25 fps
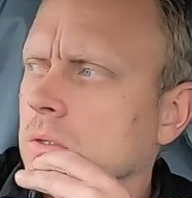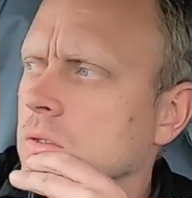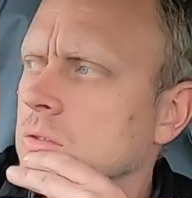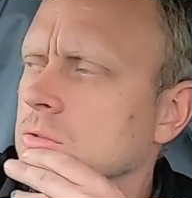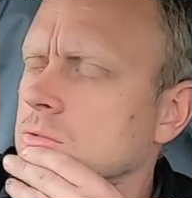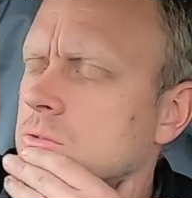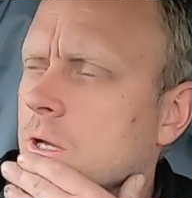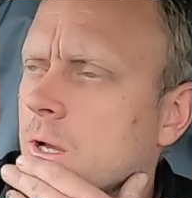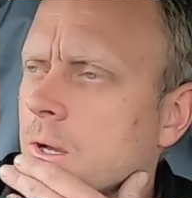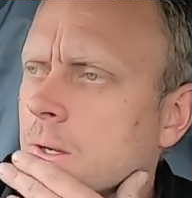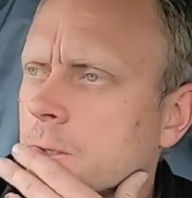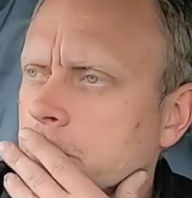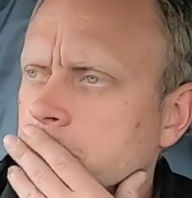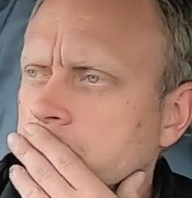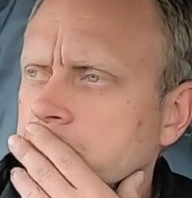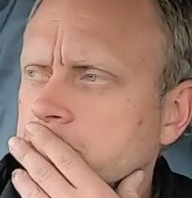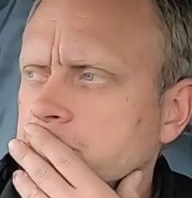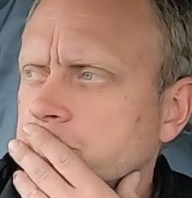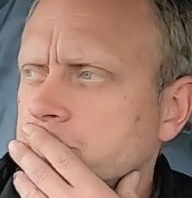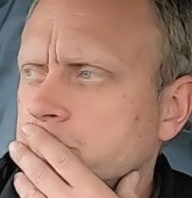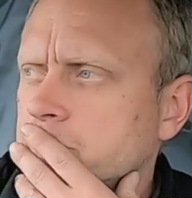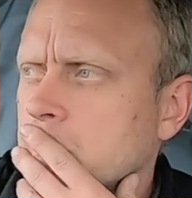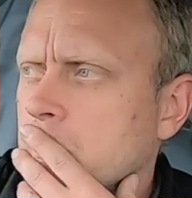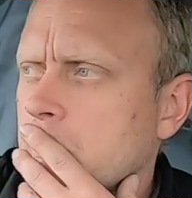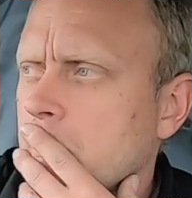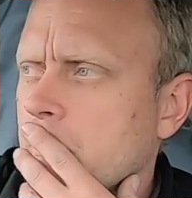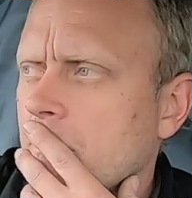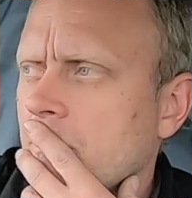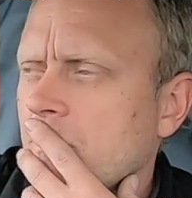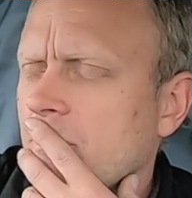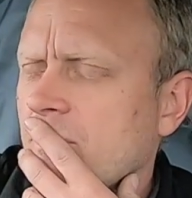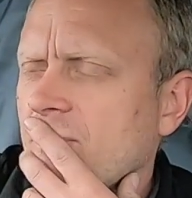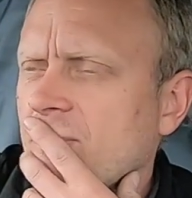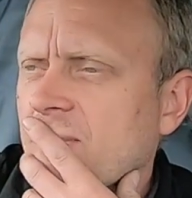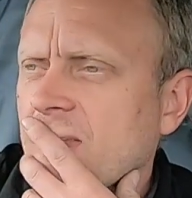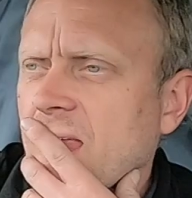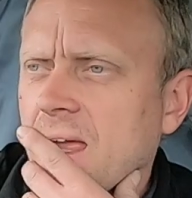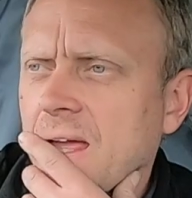So
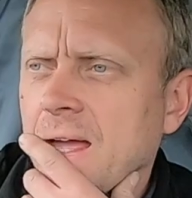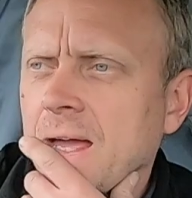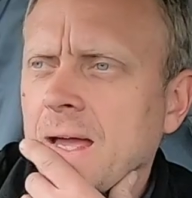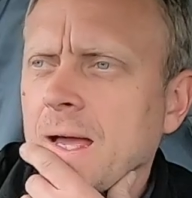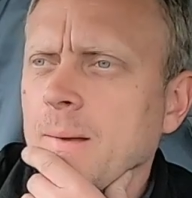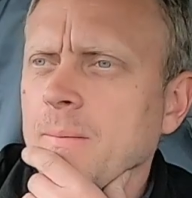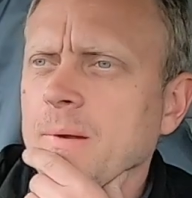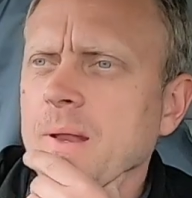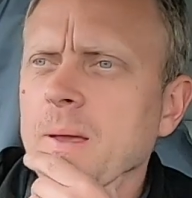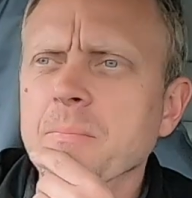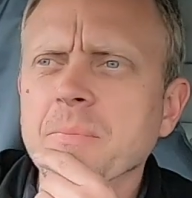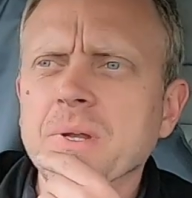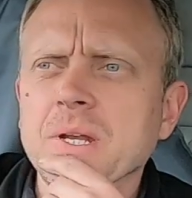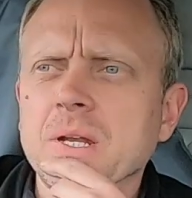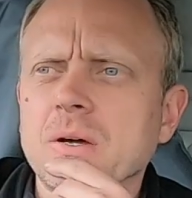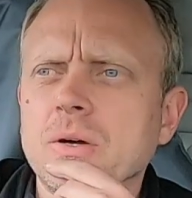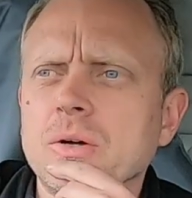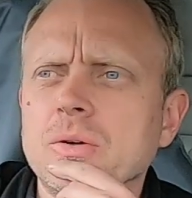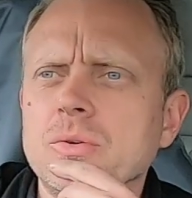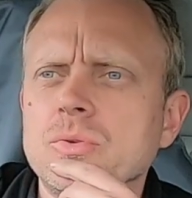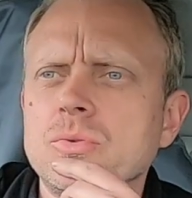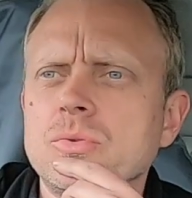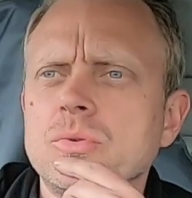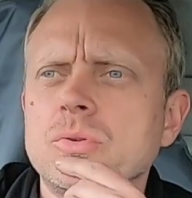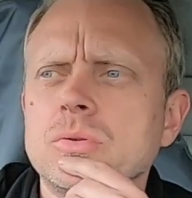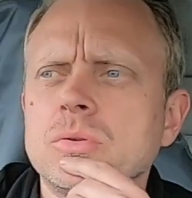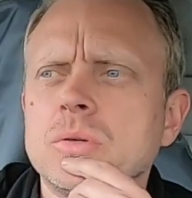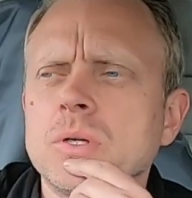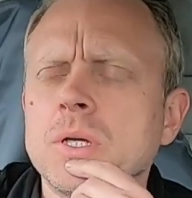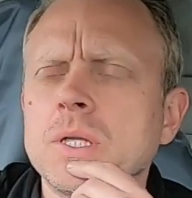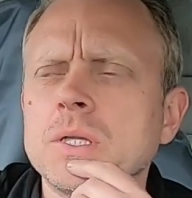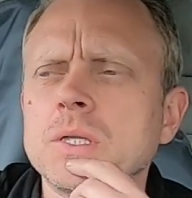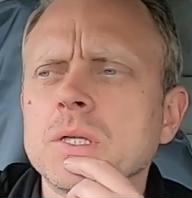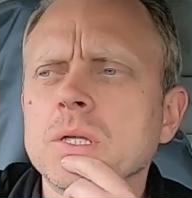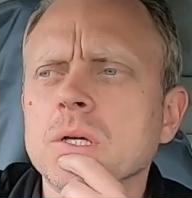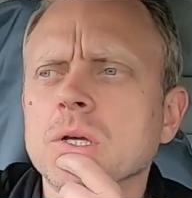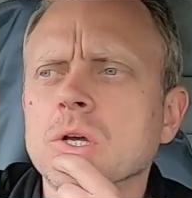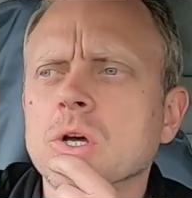let me know
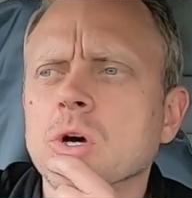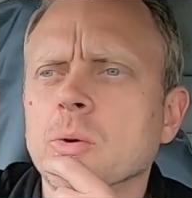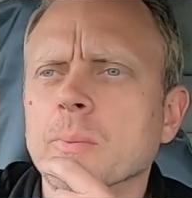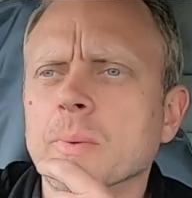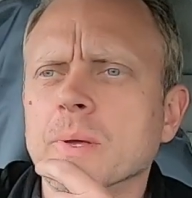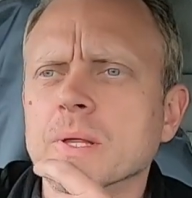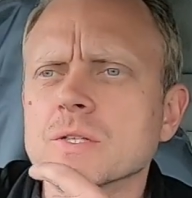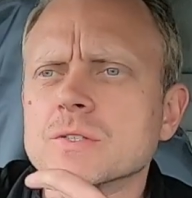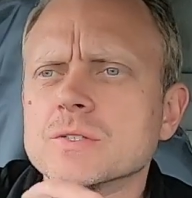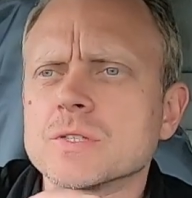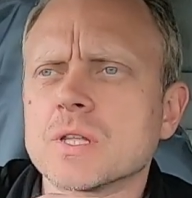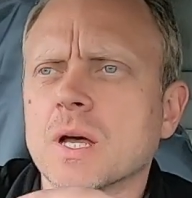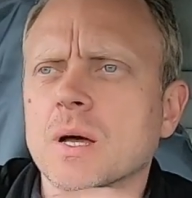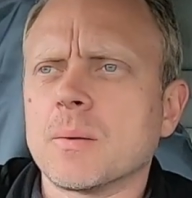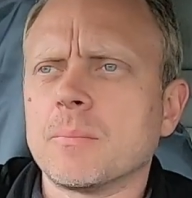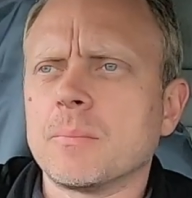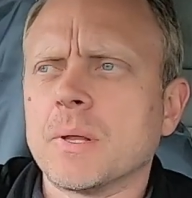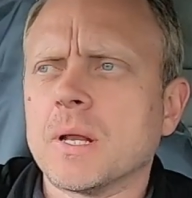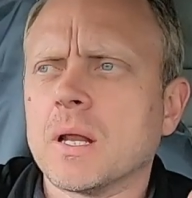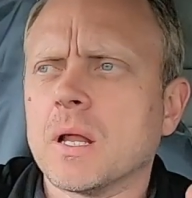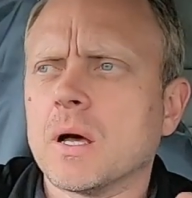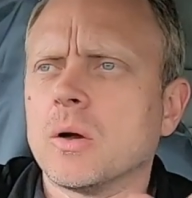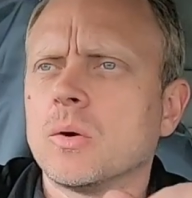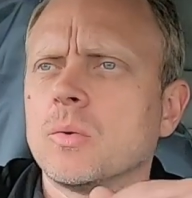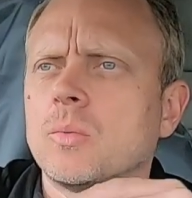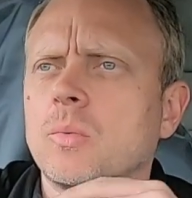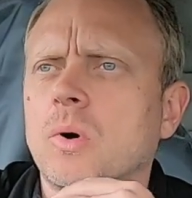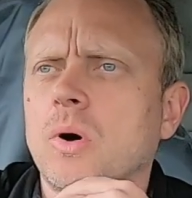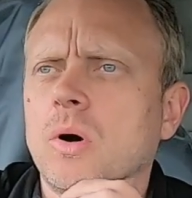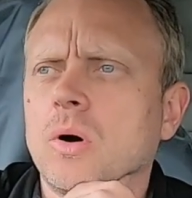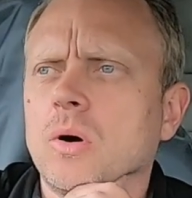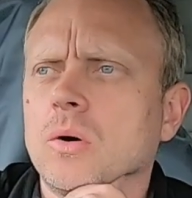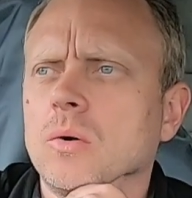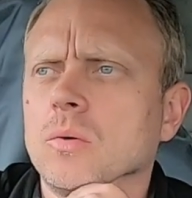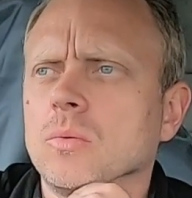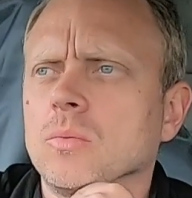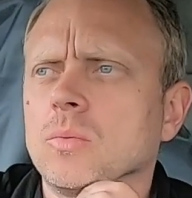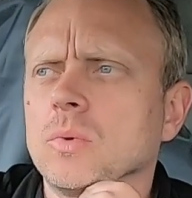in the comments down below
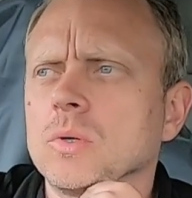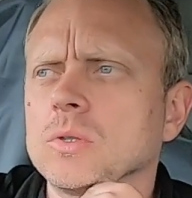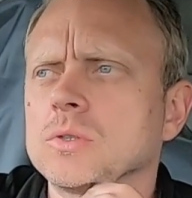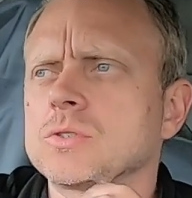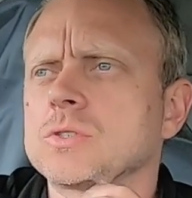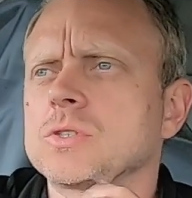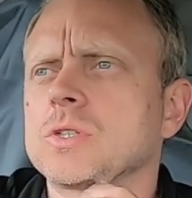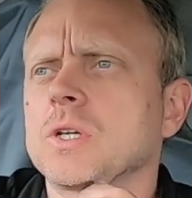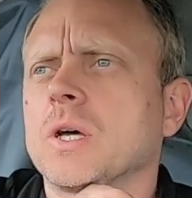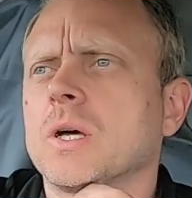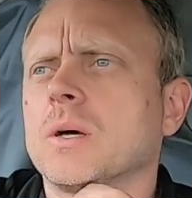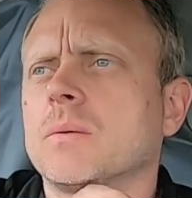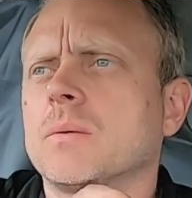what